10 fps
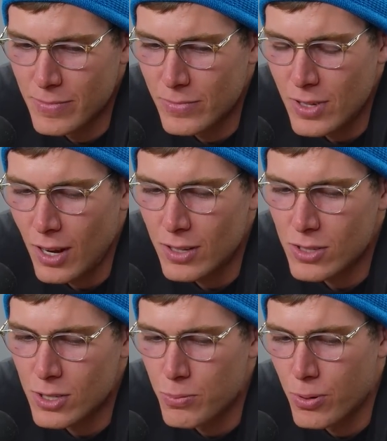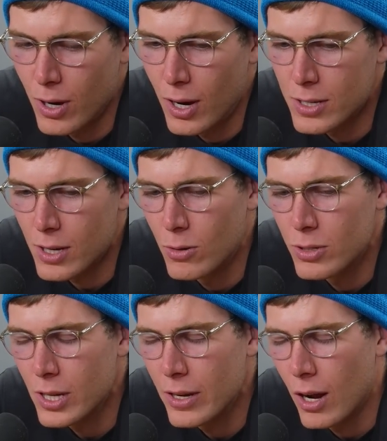Not surprised. I
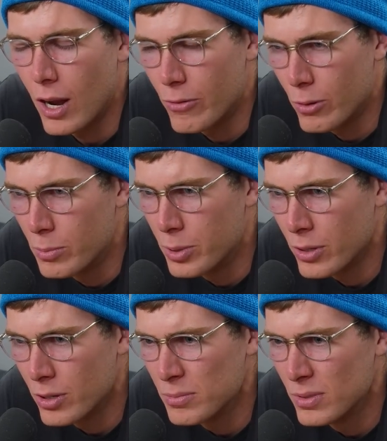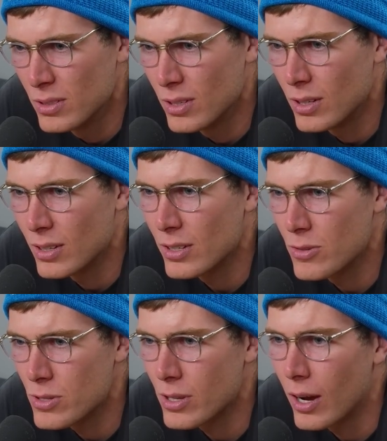will say not everyone booed him. I don't know,
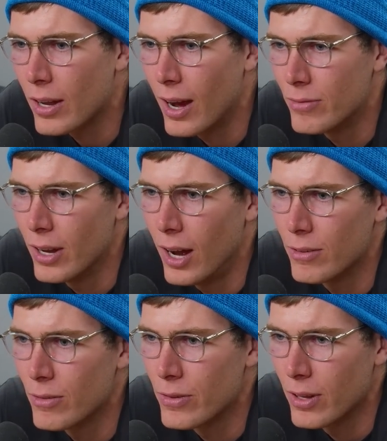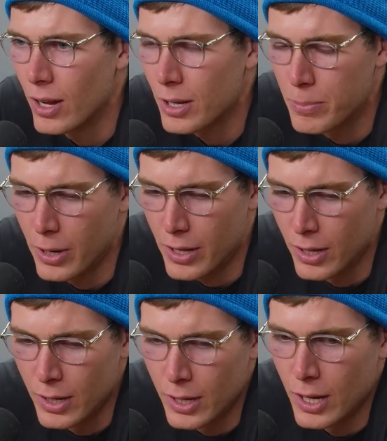there was like half and half, I feel like, but
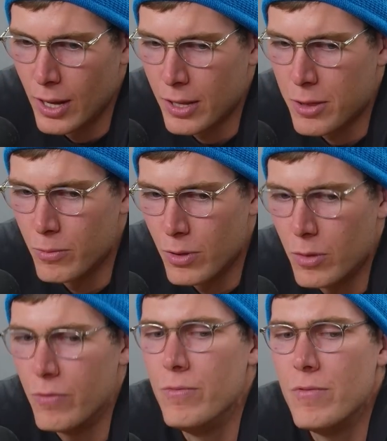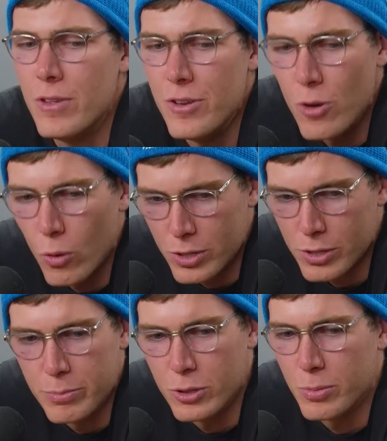I think the noise
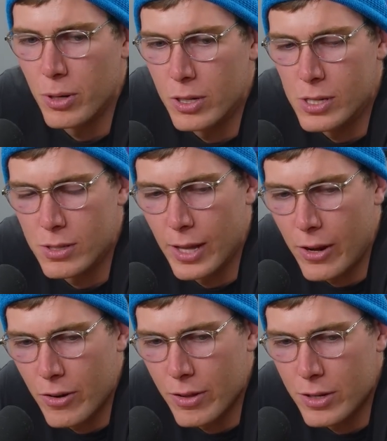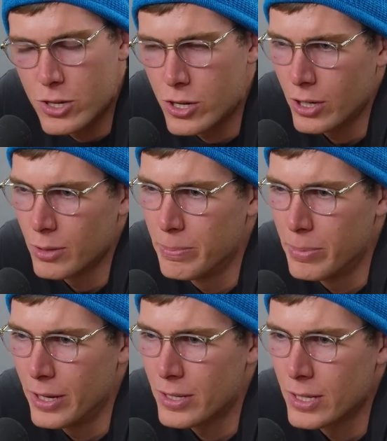of boo probably is louder than a cheer.
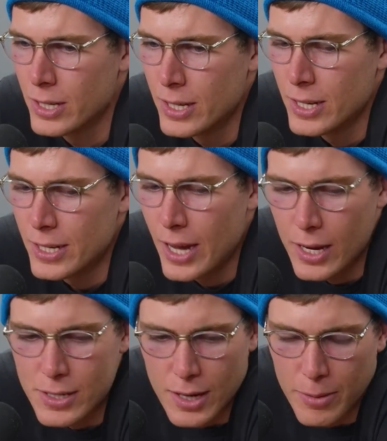But yeah, it's